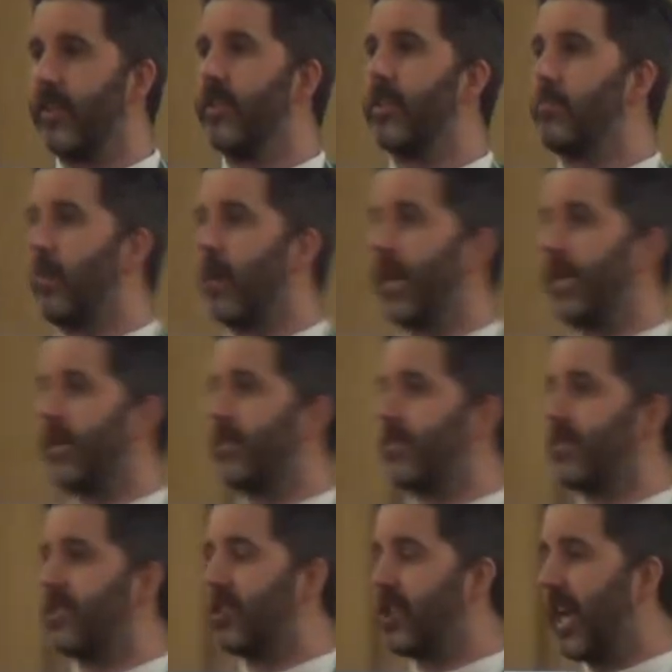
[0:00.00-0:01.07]
the
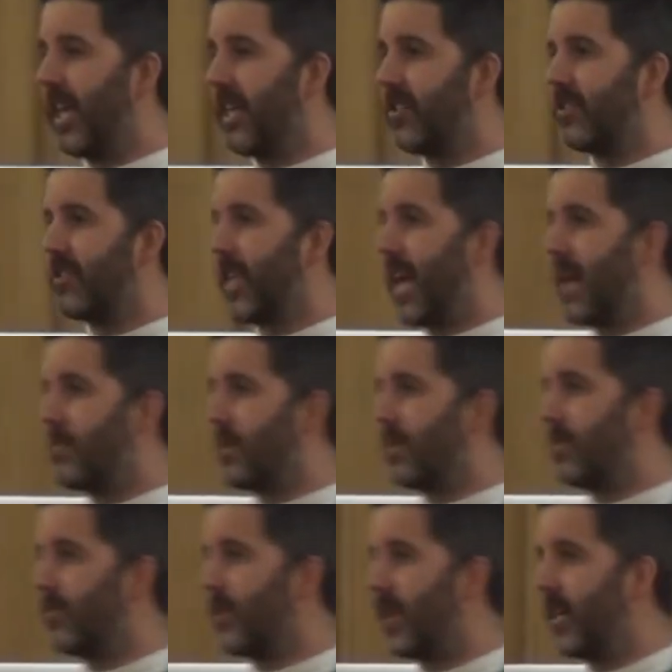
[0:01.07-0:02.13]
place, changes the
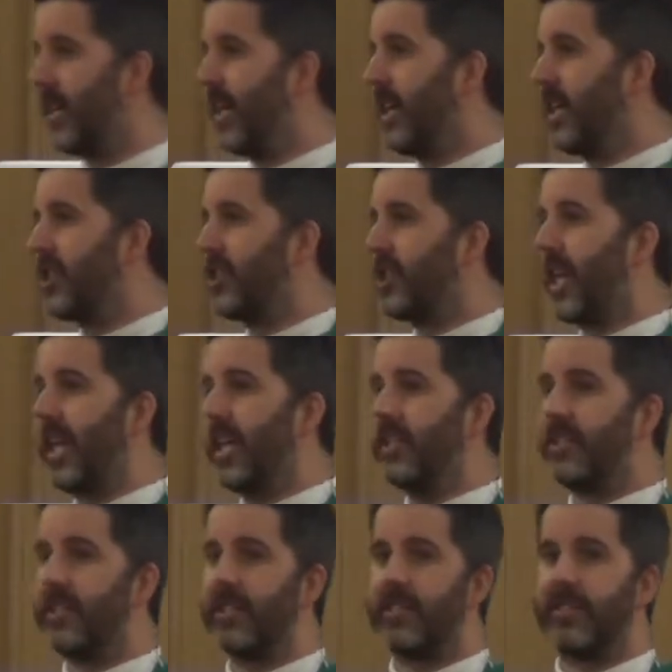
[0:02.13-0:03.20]
atmosphere,
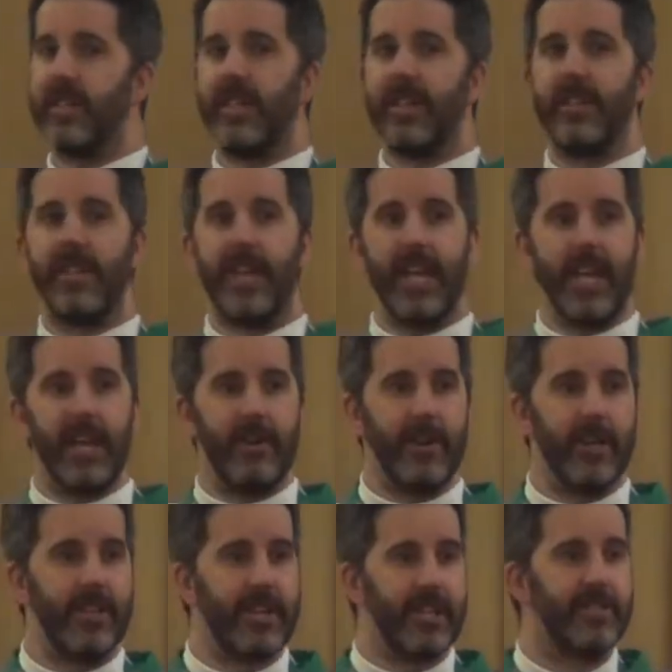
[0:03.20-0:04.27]
changes the
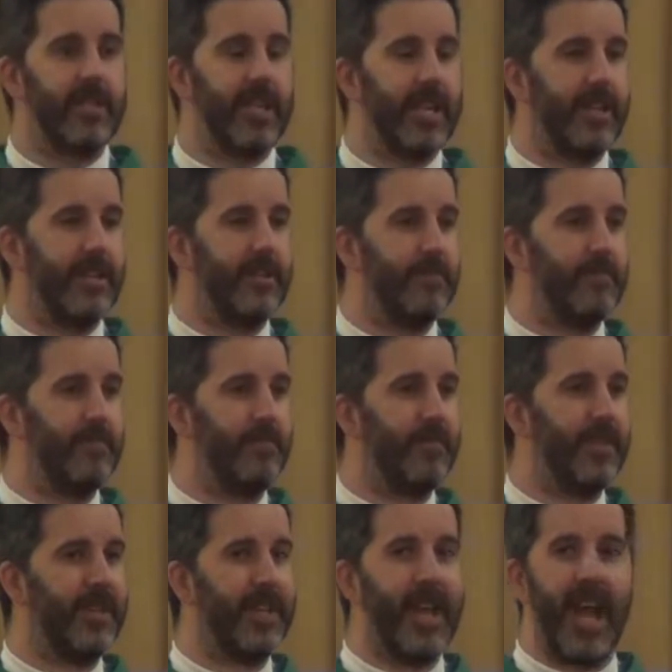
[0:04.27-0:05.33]
area that it's in.
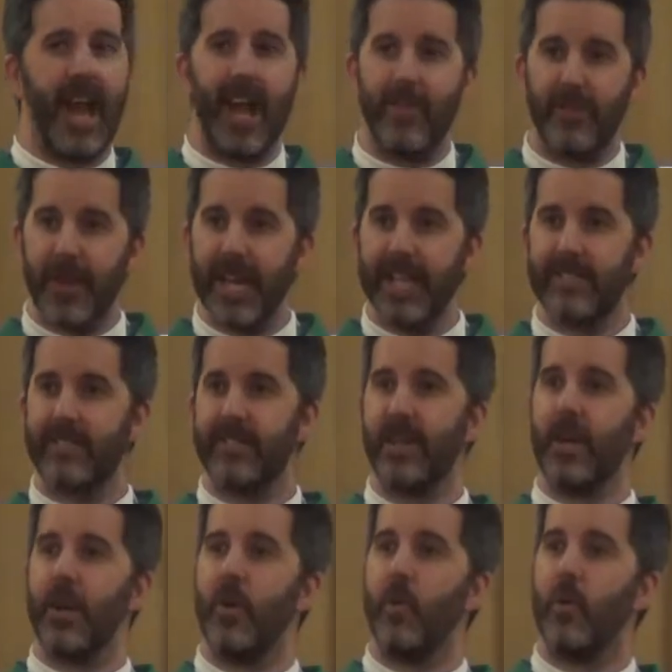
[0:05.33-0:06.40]
And that's
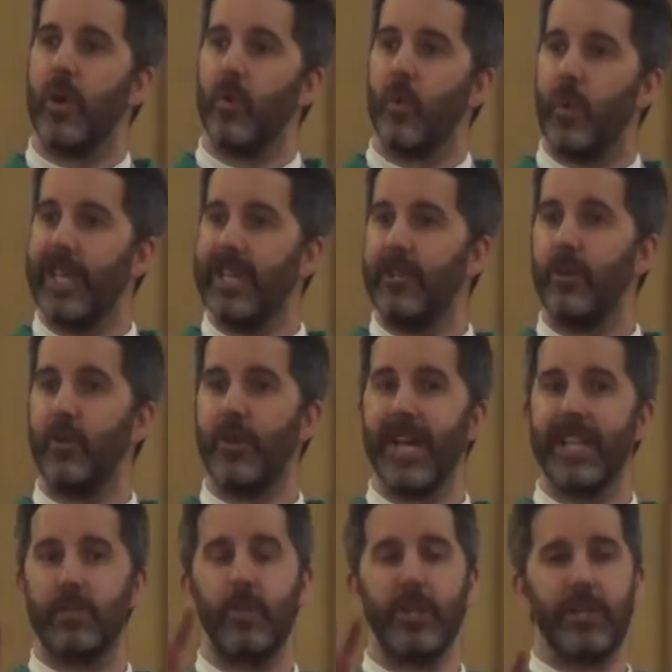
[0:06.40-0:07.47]
what we do.
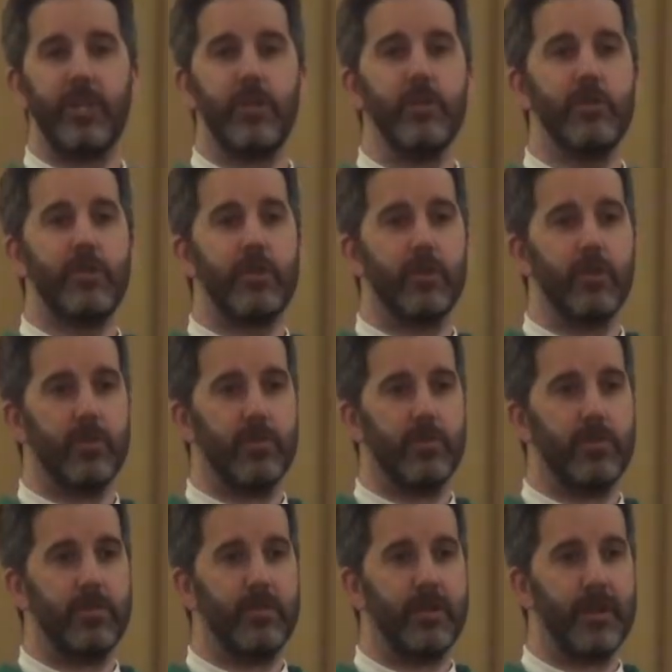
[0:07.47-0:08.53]
That's what you do
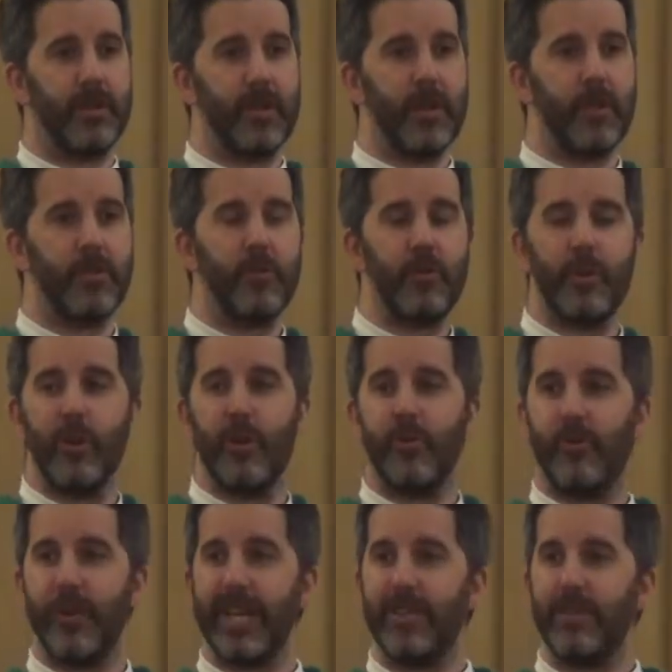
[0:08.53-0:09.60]
through your
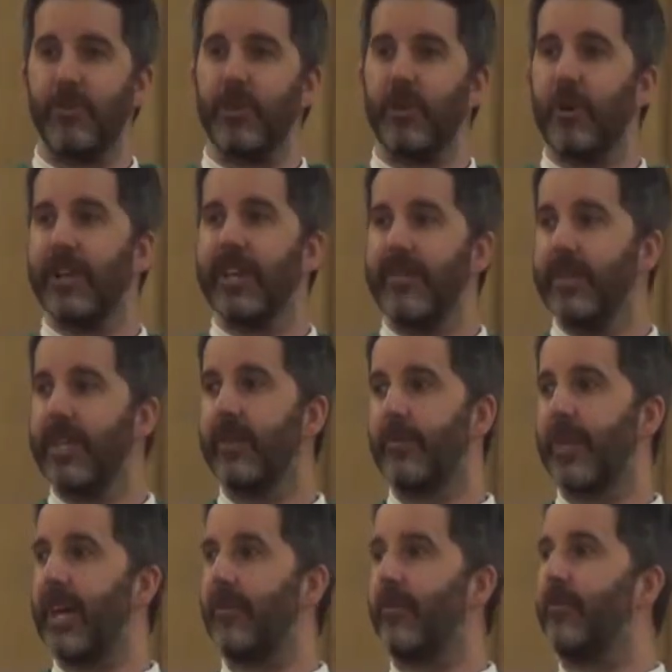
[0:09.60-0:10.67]
faith, through your living of
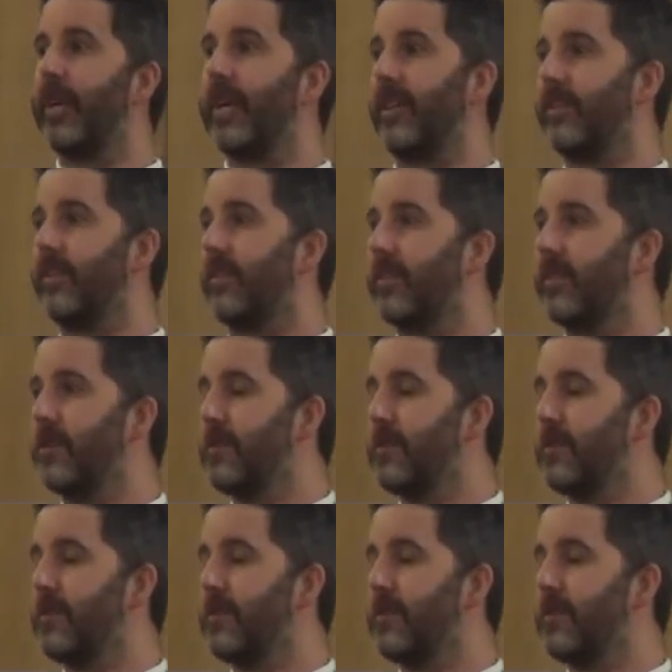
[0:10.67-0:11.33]
that faith.